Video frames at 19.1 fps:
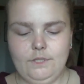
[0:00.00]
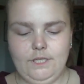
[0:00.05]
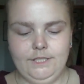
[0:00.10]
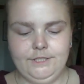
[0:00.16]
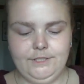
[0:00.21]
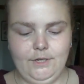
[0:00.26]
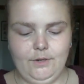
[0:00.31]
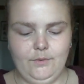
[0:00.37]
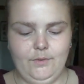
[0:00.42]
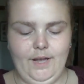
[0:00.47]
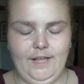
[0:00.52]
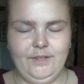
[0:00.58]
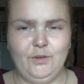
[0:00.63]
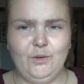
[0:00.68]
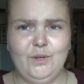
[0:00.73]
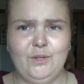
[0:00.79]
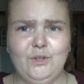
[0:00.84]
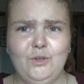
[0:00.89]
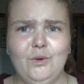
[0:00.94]
So, and you
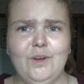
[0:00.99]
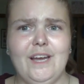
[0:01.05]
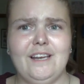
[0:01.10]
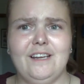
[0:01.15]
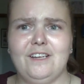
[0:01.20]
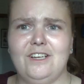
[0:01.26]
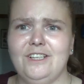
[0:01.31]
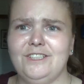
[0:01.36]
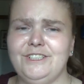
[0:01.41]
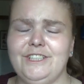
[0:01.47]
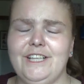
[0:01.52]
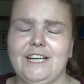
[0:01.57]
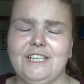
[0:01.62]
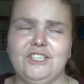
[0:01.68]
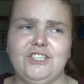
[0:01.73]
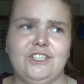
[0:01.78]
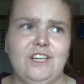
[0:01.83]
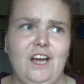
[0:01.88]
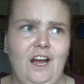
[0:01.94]
do get a good
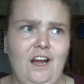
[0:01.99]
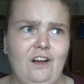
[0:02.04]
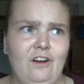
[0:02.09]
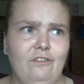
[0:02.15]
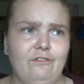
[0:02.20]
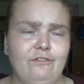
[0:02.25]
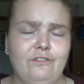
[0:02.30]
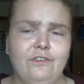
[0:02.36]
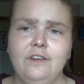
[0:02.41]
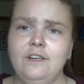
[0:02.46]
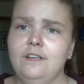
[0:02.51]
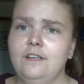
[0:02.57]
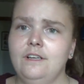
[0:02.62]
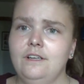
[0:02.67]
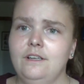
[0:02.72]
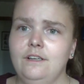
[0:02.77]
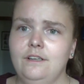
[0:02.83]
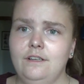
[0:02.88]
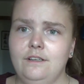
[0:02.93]
selection of
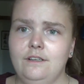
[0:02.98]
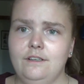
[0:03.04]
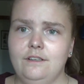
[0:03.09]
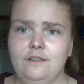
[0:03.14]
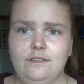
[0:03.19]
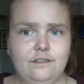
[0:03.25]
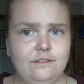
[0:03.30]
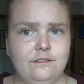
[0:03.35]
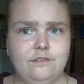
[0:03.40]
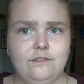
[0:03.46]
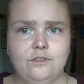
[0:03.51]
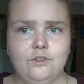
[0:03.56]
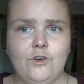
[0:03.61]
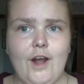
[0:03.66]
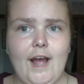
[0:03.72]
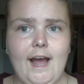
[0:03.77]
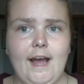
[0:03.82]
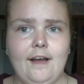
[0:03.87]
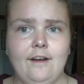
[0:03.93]

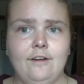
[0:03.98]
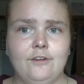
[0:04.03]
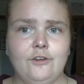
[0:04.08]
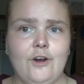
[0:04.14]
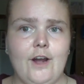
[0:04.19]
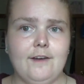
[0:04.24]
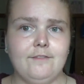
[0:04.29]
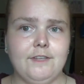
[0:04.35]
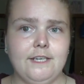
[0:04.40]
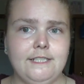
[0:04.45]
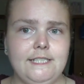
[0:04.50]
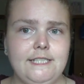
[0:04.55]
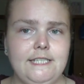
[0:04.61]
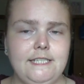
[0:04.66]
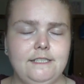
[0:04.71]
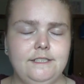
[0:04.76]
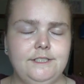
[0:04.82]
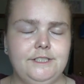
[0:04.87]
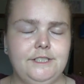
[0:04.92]
craft craft
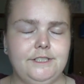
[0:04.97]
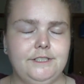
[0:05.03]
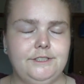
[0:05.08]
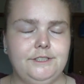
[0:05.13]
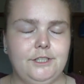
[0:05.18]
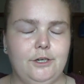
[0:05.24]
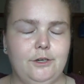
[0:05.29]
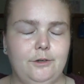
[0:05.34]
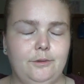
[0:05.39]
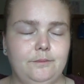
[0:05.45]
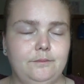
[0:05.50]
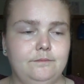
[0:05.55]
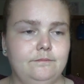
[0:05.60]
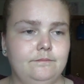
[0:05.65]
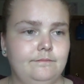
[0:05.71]
ideas, so